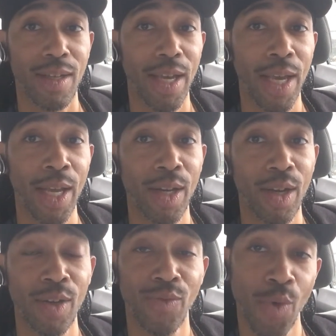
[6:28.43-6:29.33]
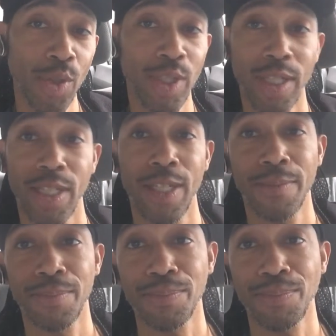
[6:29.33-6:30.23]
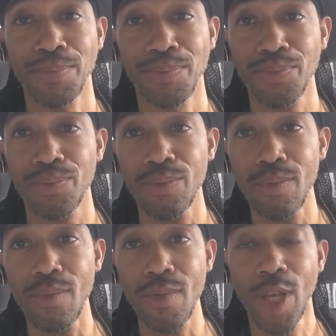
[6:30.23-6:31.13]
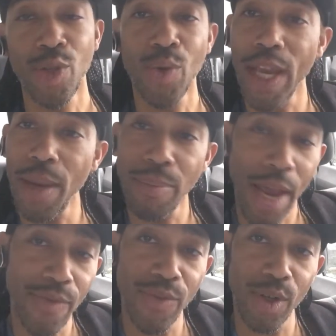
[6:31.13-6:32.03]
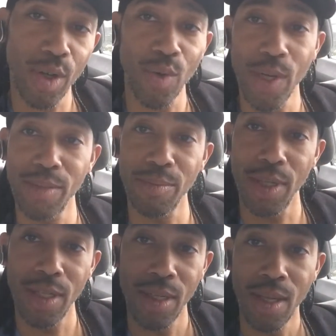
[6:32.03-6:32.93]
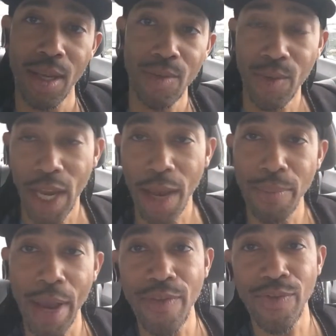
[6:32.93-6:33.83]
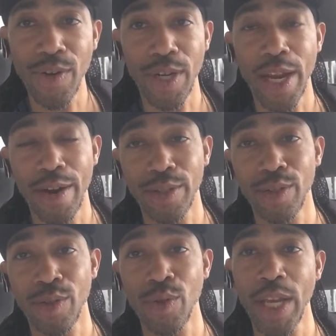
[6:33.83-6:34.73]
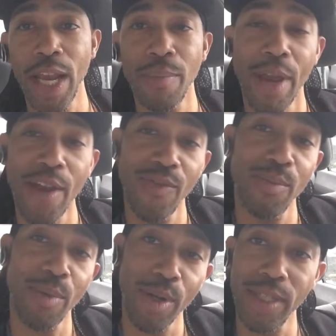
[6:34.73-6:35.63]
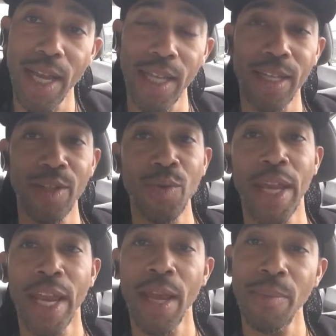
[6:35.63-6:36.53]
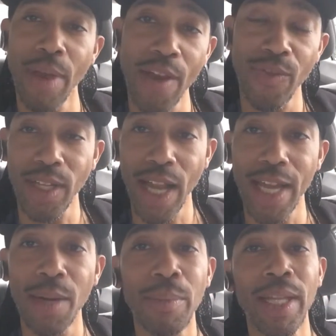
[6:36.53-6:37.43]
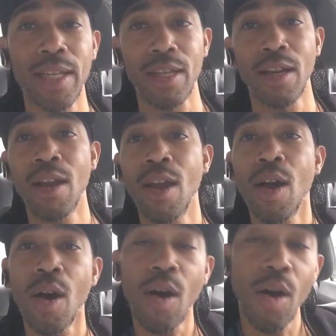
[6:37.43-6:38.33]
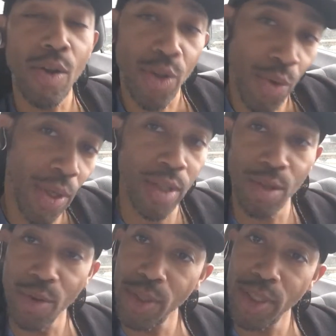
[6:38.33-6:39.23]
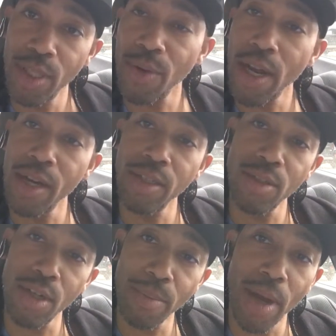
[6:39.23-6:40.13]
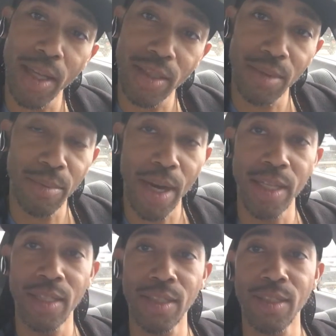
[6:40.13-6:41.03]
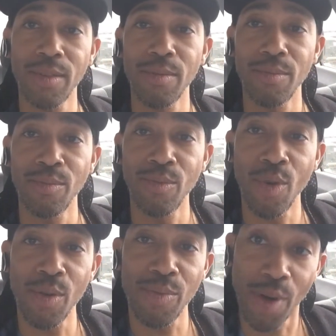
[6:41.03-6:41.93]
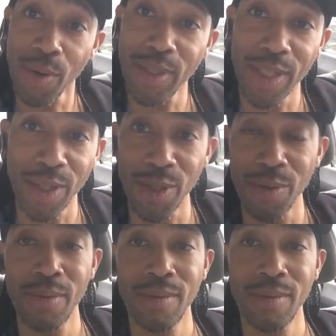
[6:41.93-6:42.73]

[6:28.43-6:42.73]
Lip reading: And unfortunately, you can't pay for charisma. You can't pay for character. You can't pay for personality. You can't pay for likability. All you can do is sit around and talk about how somebody is more broke than you,